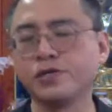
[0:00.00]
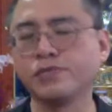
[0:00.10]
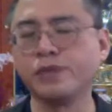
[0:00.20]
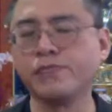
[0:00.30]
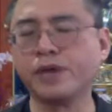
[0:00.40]

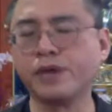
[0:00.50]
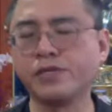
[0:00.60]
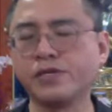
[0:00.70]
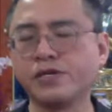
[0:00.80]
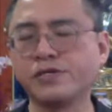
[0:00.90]
to be
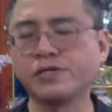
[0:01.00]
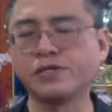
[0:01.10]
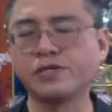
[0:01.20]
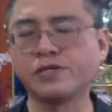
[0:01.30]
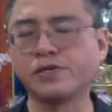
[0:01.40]

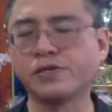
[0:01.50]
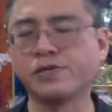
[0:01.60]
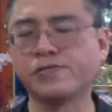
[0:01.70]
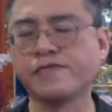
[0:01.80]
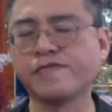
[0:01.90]
permanent,
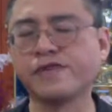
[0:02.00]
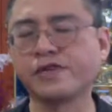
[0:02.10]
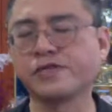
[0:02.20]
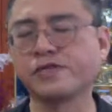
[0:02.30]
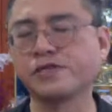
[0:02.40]
to be
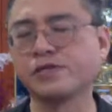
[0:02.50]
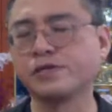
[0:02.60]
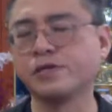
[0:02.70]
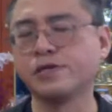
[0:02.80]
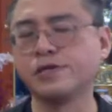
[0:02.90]
fixed,